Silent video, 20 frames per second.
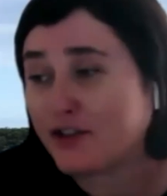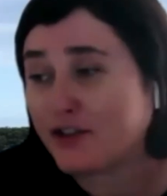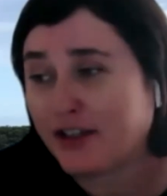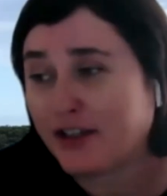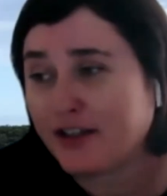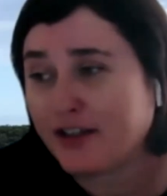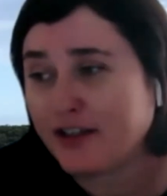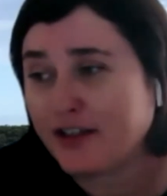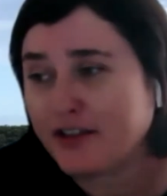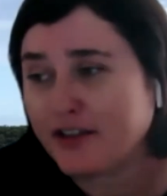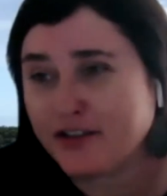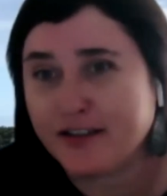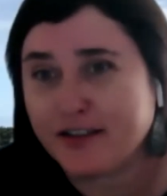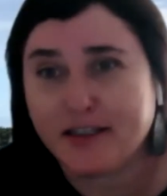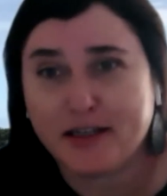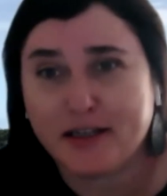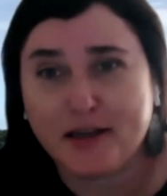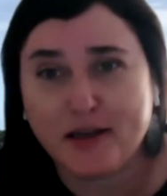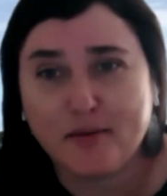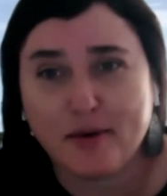Australia, is just
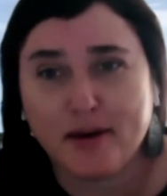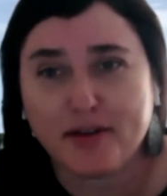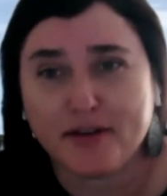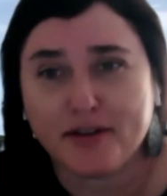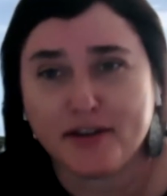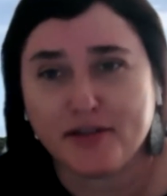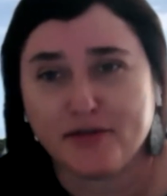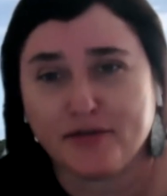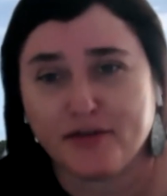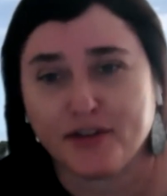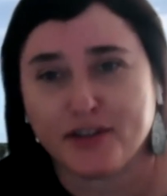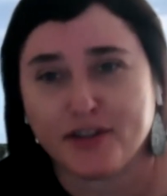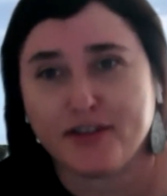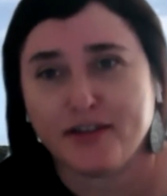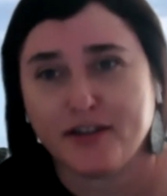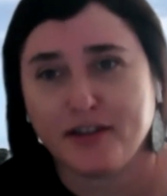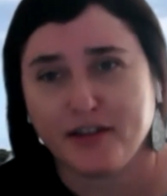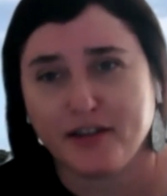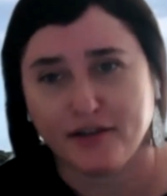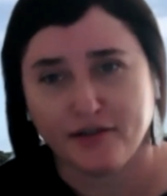thinking about the
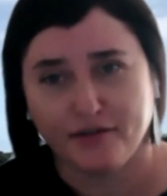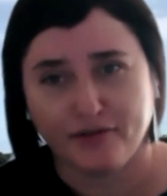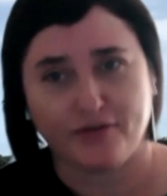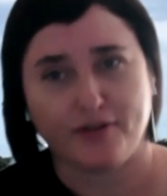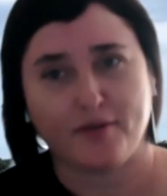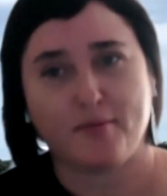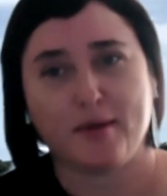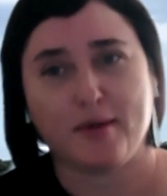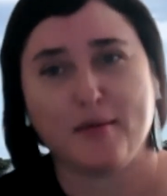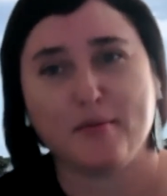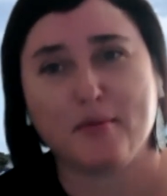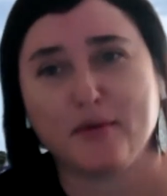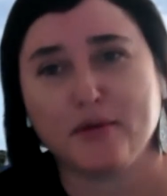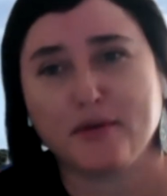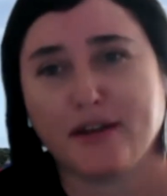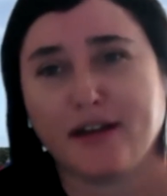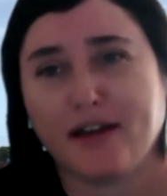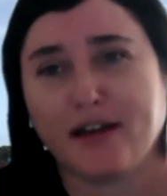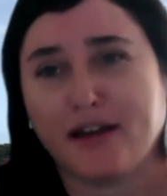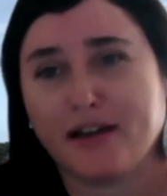diversity of the
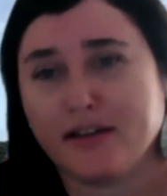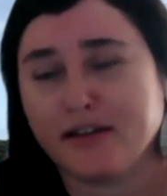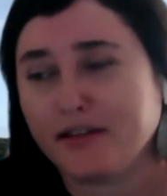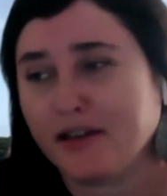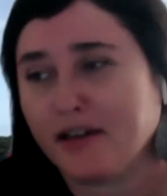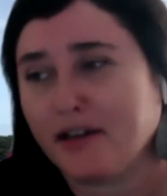people that,